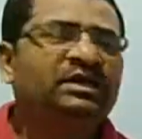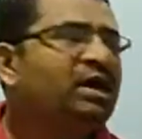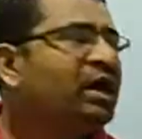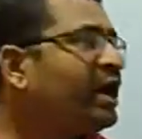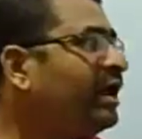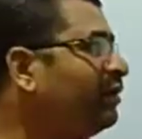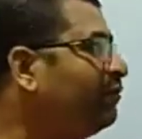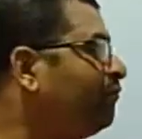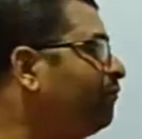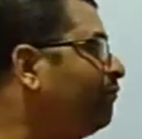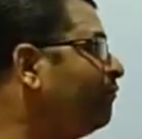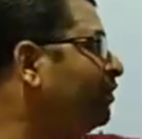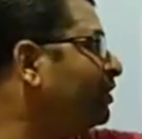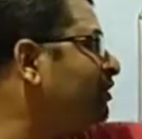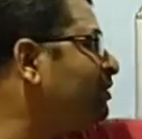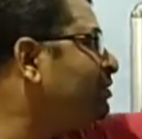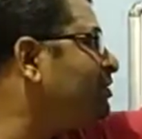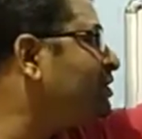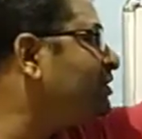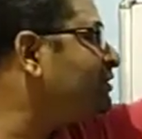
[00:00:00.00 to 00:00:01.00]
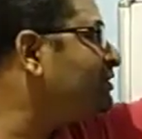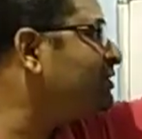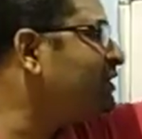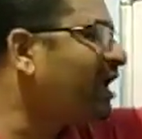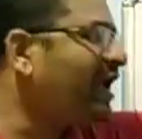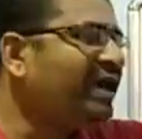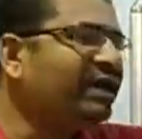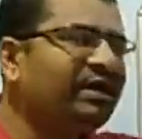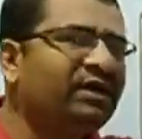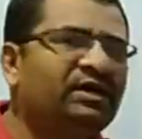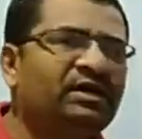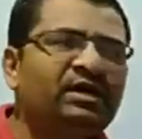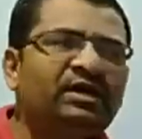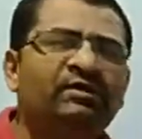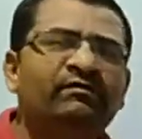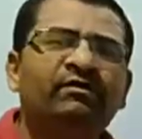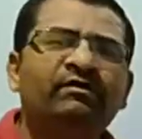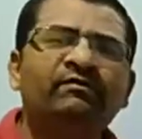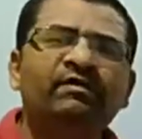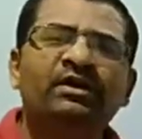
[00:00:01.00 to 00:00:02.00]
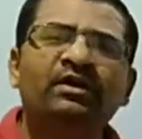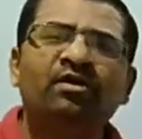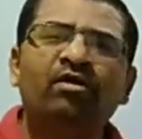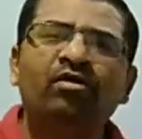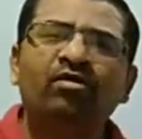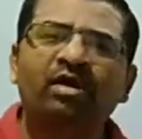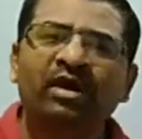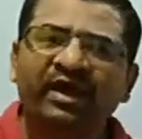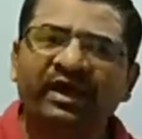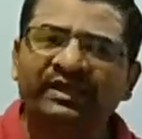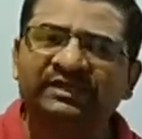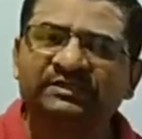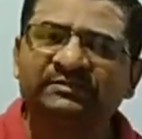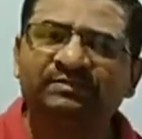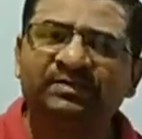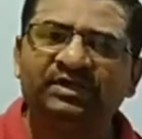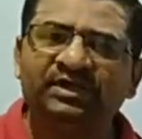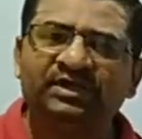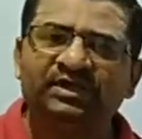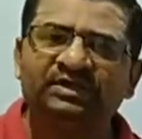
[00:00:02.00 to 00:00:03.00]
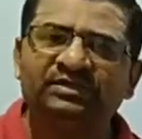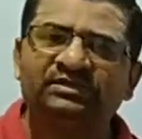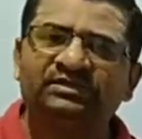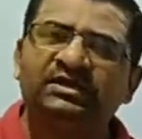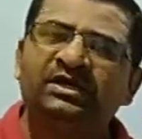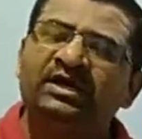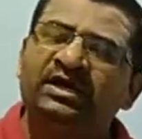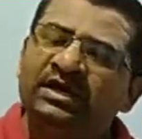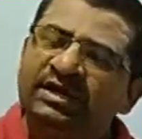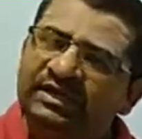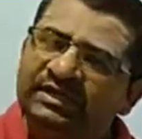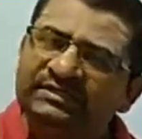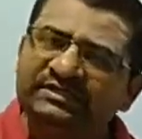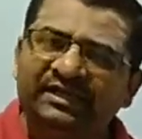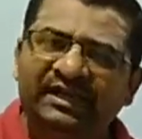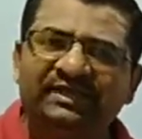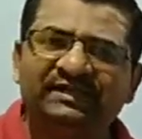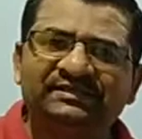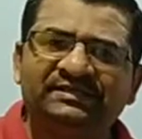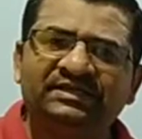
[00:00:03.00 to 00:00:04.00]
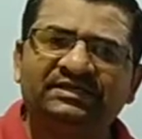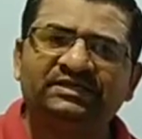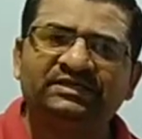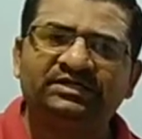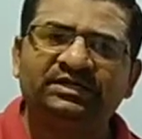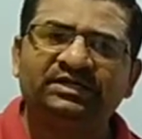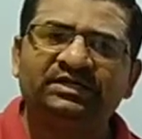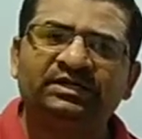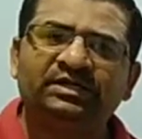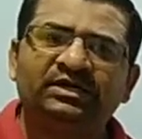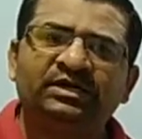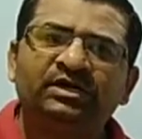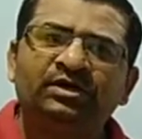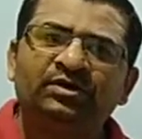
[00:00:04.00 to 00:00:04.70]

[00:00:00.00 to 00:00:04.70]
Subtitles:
And with this directly we will not experience. It is existed.